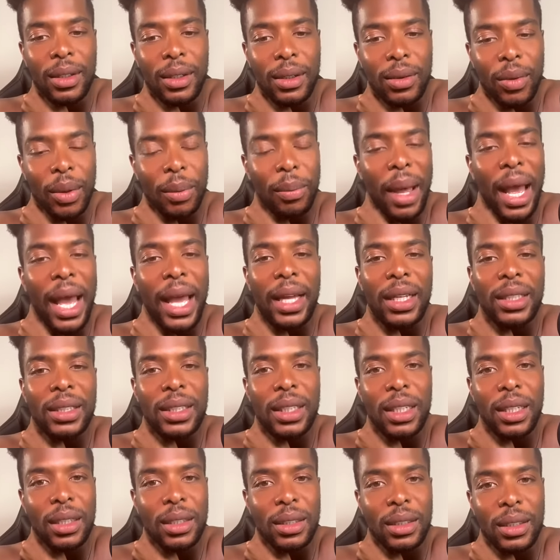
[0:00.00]
with my
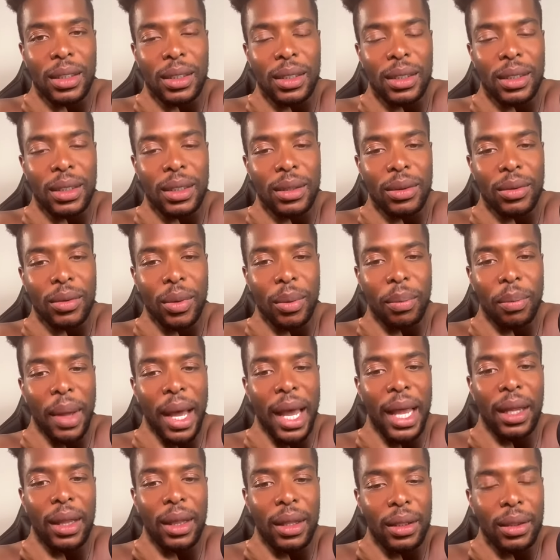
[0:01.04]
intelligence and with
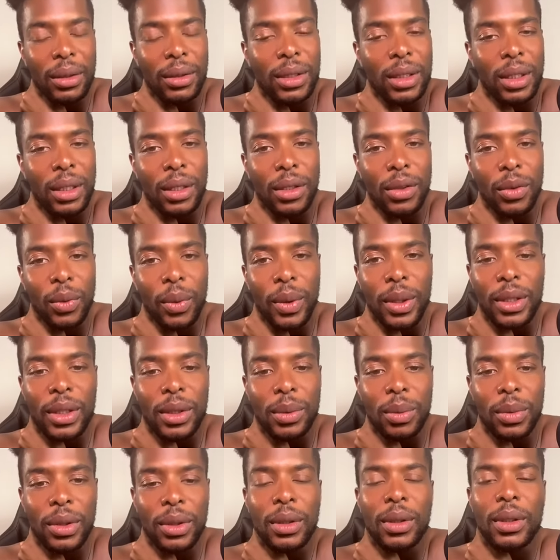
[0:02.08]
my looks and
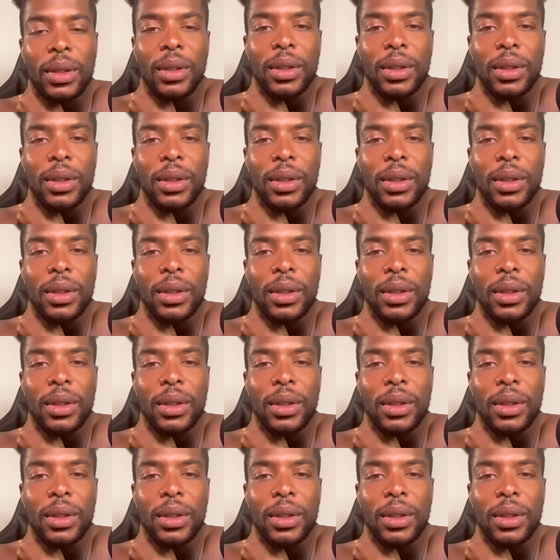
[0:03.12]
charisma,